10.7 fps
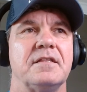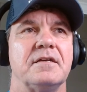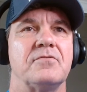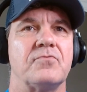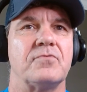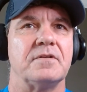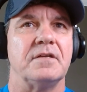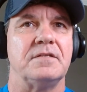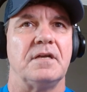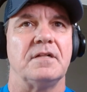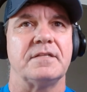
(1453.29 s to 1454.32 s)
the
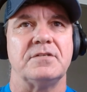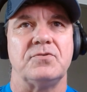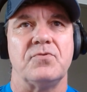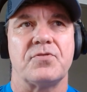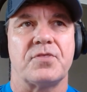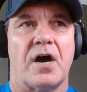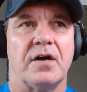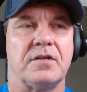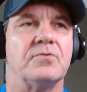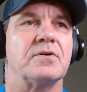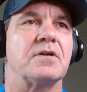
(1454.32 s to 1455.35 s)
deal that you
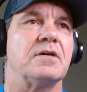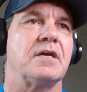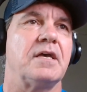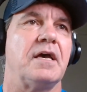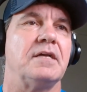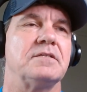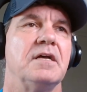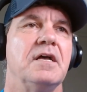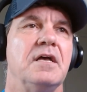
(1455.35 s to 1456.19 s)
thought you were going to get.